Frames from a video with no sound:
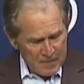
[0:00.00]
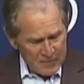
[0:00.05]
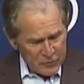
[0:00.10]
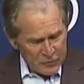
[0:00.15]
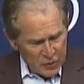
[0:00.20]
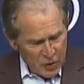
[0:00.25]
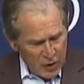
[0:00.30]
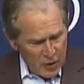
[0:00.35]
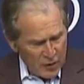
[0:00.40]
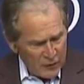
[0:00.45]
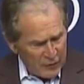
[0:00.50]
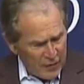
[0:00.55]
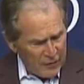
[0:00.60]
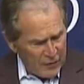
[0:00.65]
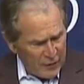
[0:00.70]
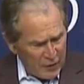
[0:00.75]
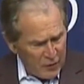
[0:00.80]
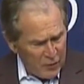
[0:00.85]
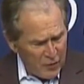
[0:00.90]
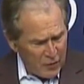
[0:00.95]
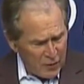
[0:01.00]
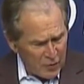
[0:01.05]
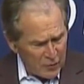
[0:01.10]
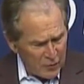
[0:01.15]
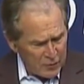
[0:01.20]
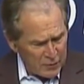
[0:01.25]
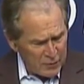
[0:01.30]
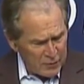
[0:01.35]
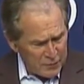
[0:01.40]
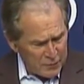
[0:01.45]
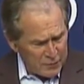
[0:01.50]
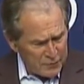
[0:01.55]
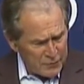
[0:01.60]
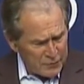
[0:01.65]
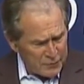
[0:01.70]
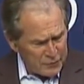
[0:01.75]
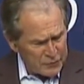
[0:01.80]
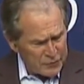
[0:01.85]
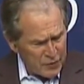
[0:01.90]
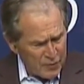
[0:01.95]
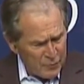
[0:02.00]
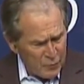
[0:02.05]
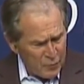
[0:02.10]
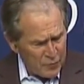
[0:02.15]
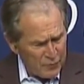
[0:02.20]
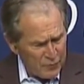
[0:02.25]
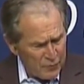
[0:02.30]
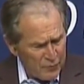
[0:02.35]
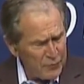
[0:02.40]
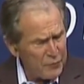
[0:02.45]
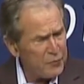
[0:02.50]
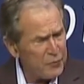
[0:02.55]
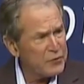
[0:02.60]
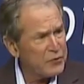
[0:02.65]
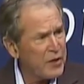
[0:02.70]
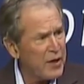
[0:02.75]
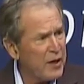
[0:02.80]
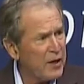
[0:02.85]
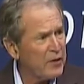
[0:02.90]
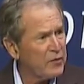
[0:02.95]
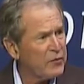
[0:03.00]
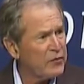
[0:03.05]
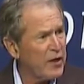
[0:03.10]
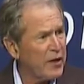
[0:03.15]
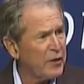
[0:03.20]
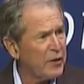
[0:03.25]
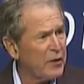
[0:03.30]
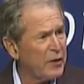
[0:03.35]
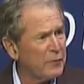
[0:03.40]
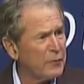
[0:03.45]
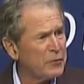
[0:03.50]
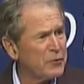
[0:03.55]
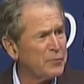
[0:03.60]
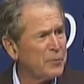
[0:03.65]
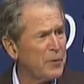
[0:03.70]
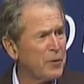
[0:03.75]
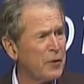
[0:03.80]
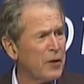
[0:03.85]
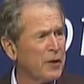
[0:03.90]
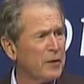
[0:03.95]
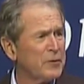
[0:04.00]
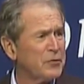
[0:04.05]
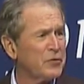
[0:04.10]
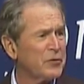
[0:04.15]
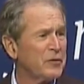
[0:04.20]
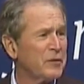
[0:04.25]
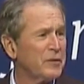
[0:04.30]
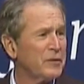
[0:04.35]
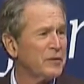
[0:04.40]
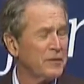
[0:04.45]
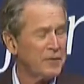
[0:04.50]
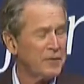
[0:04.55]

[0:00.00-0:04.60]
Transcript: Starters, I think you ought to look to someone who's had executive experience.